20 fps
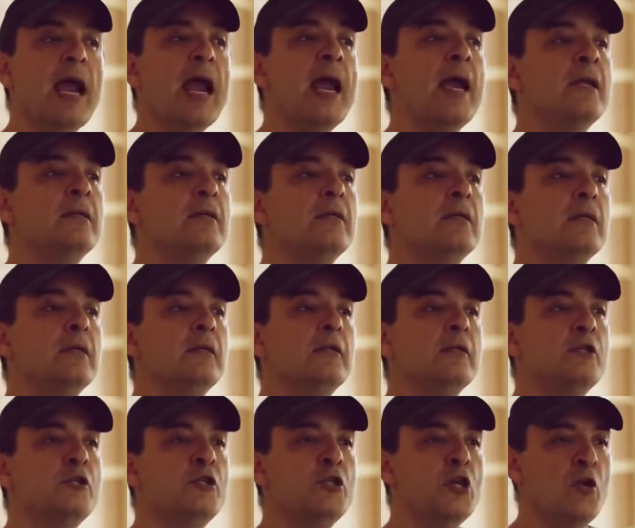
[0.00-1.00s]
And
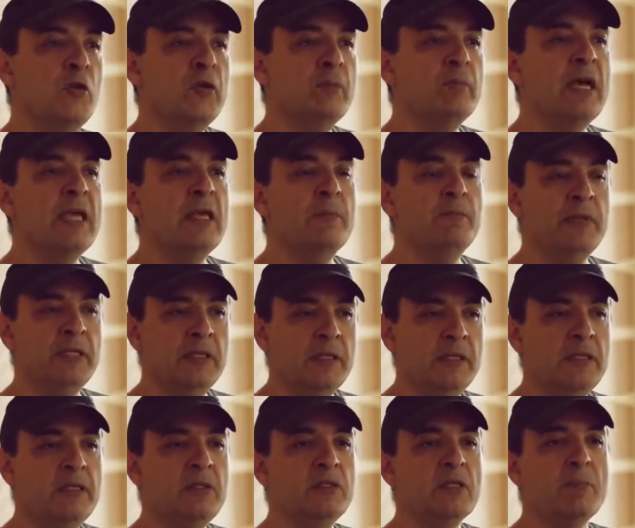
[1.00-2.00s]
knowing my
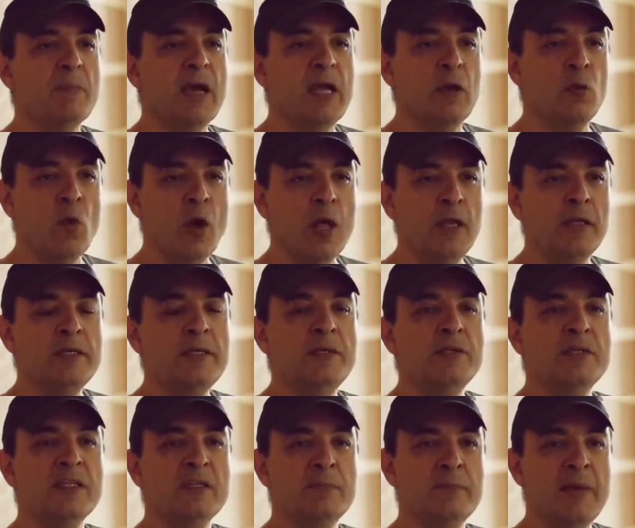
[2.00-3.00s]
abilities and my
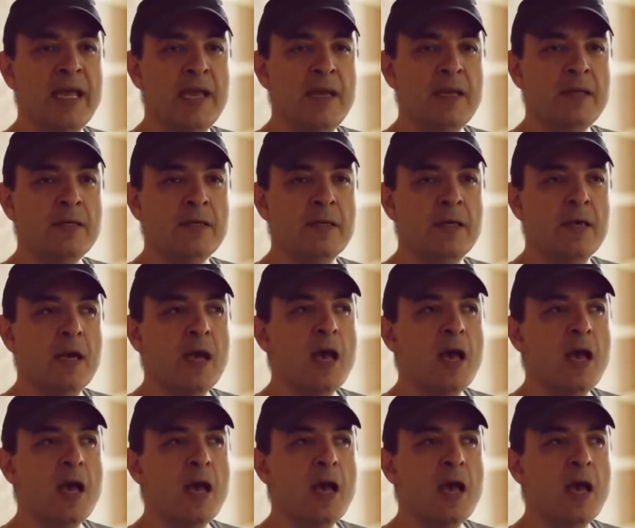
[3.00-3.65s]
qualities as a man,